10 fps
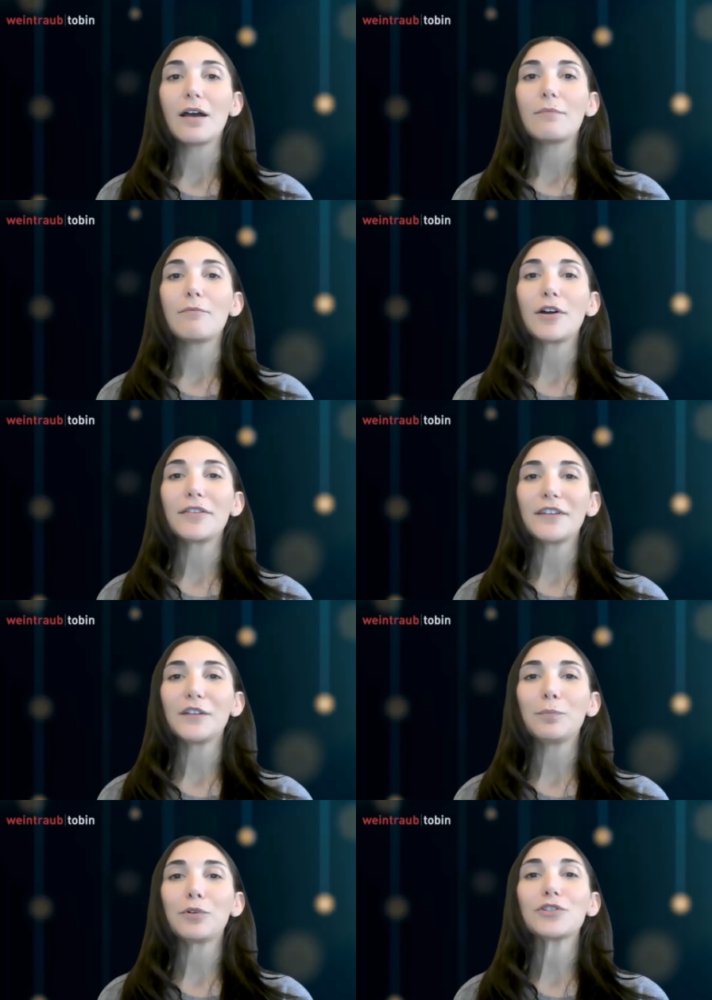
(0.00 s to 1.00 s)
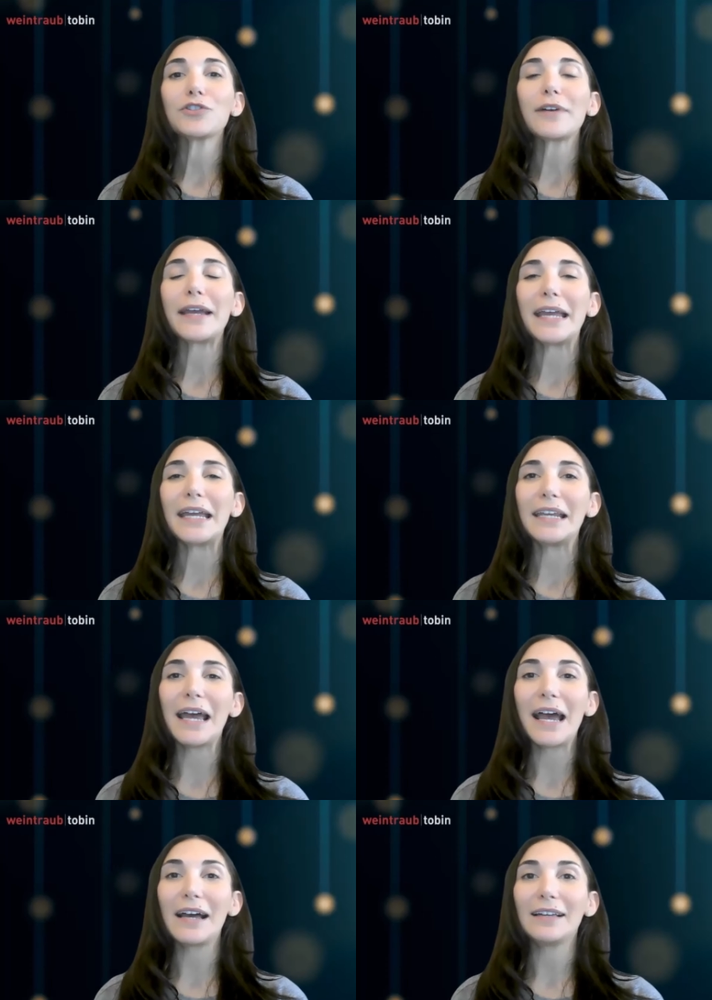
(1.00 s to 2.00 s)
Martha is portrayed
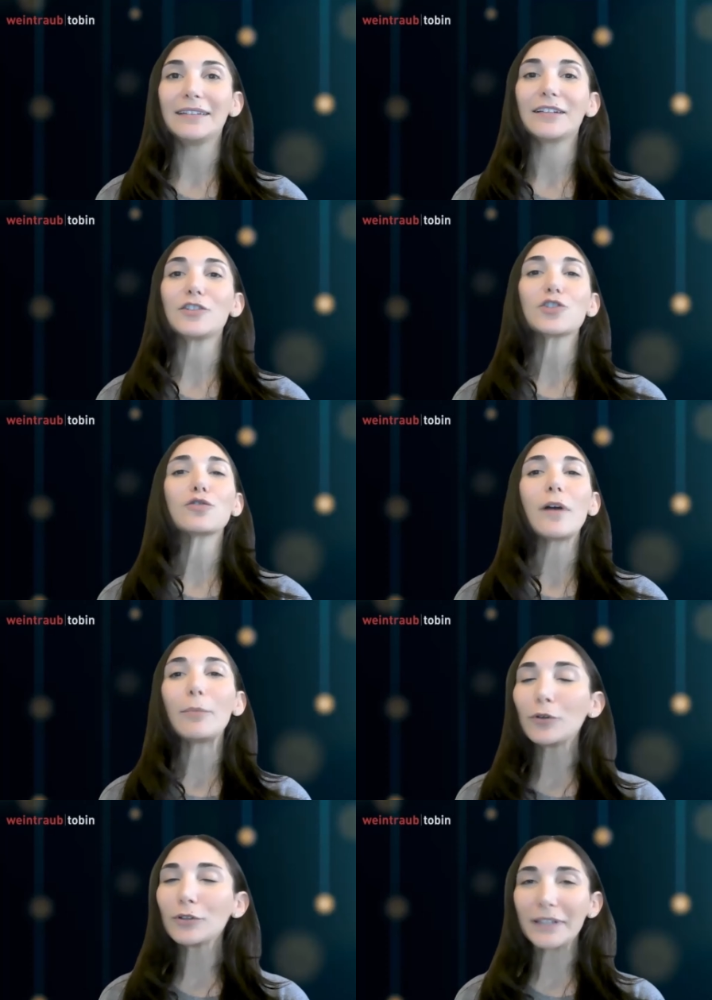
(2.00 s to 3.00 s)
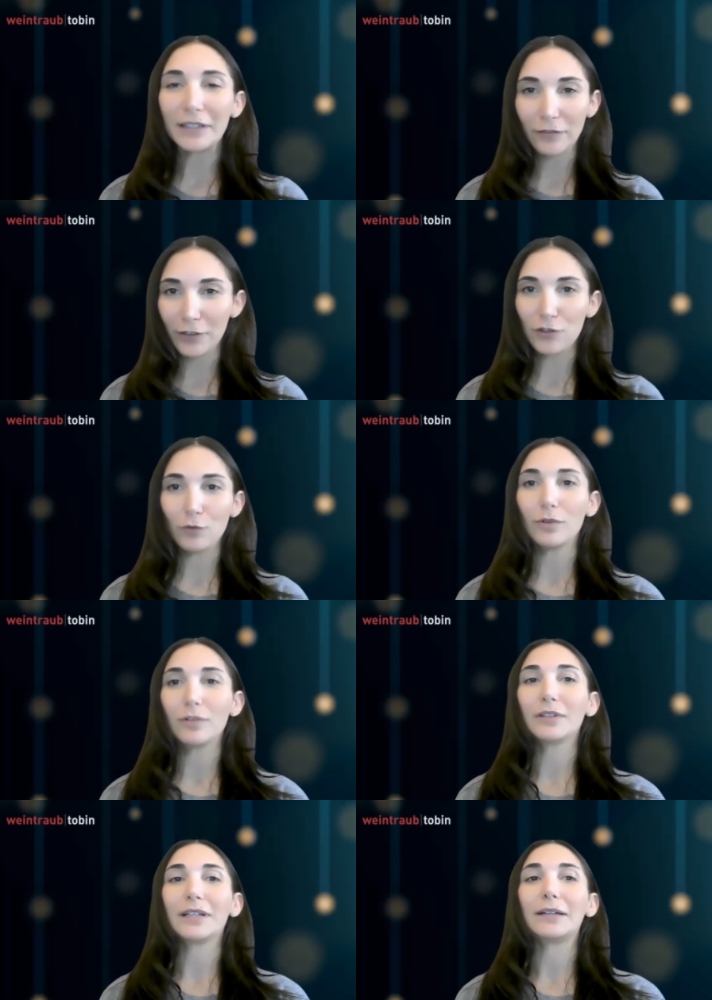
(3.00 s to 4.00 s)
as a troubled
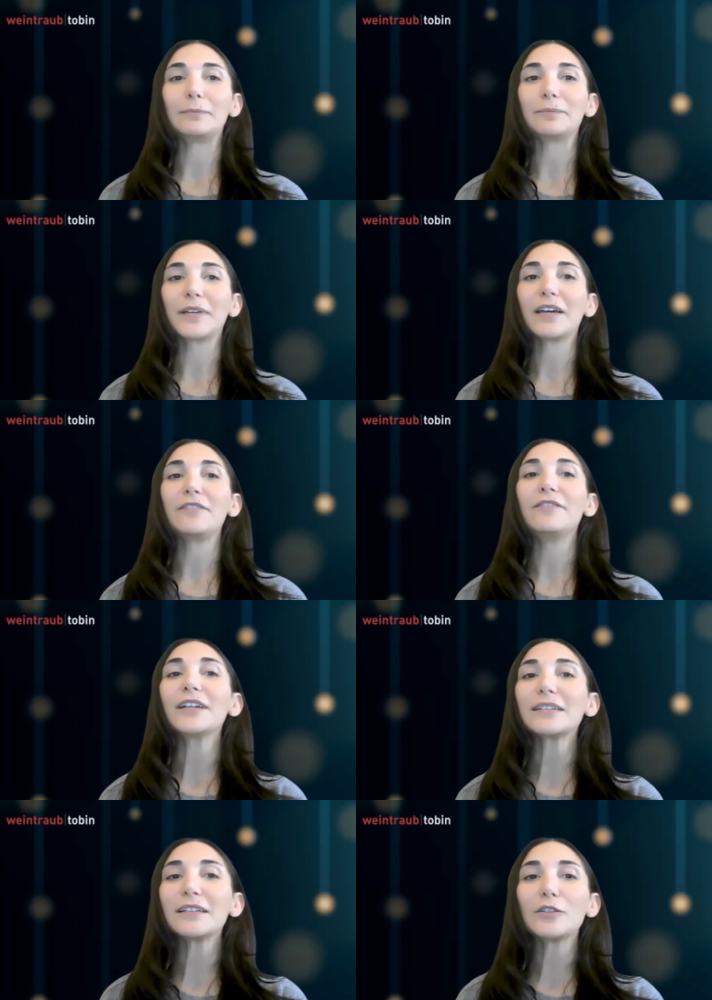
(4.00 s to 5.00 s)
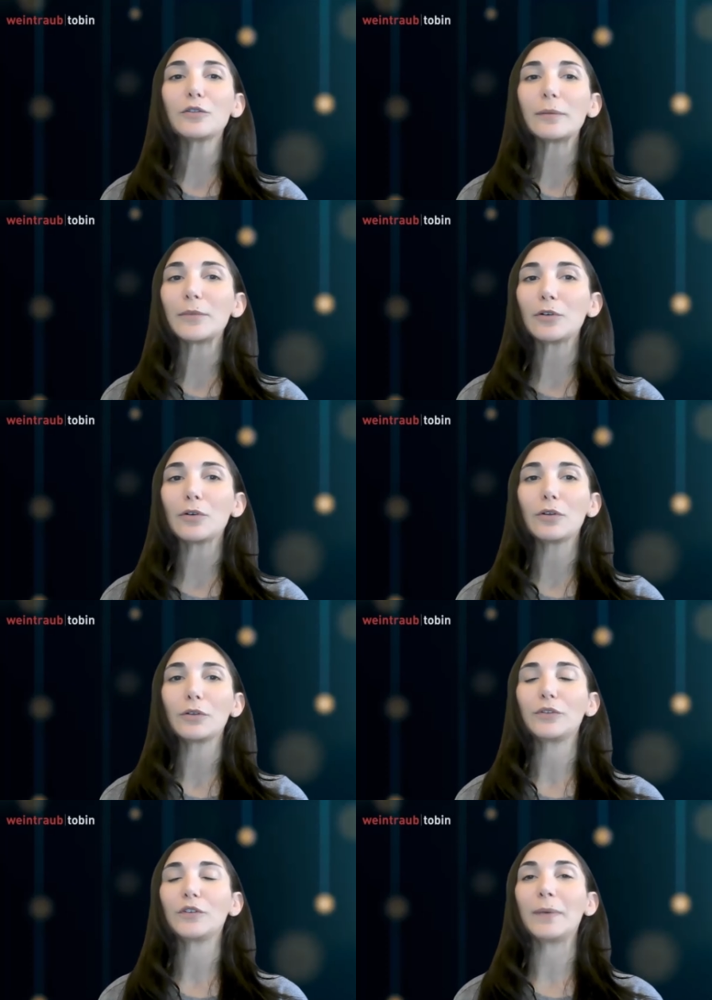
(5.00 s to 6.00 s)
individual, a convicted criminal
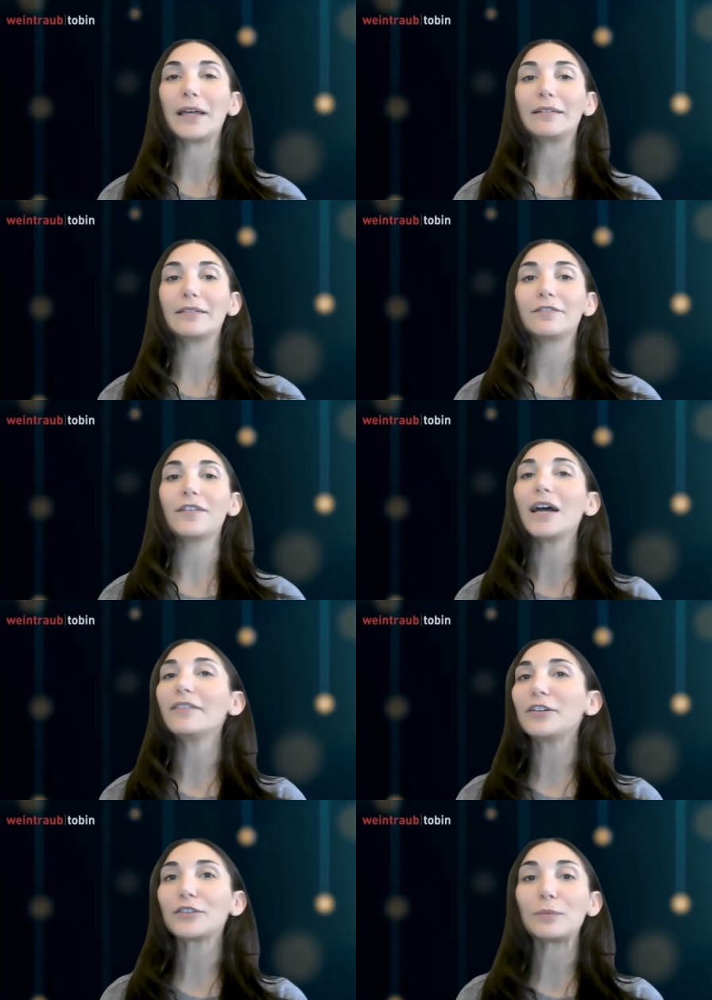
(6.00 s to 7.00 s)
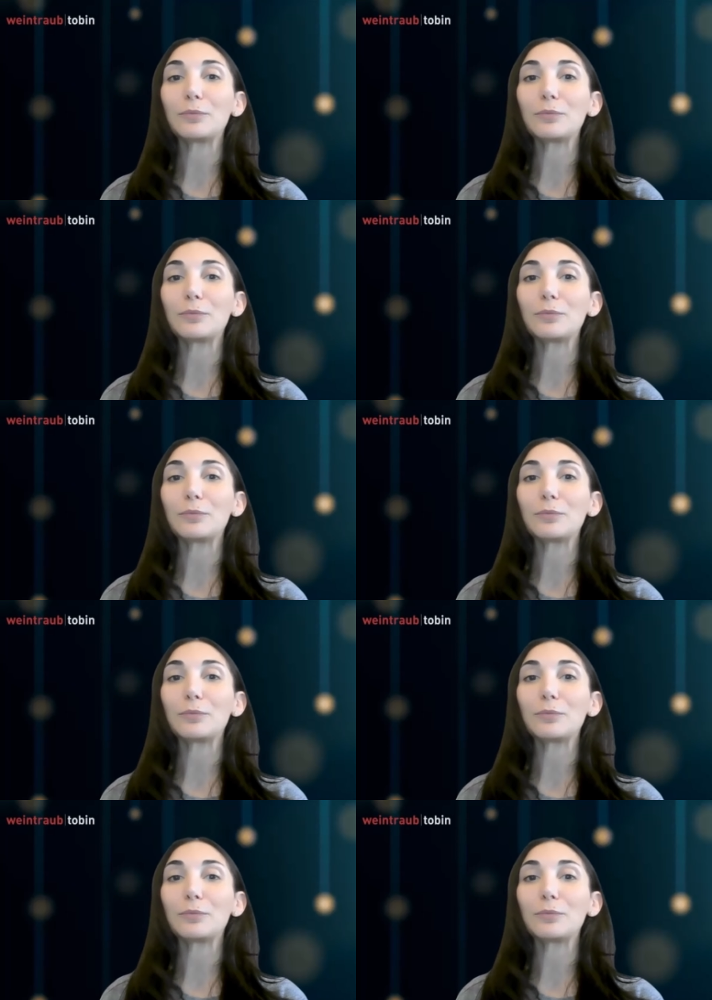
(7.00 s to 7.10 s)
who spent five years in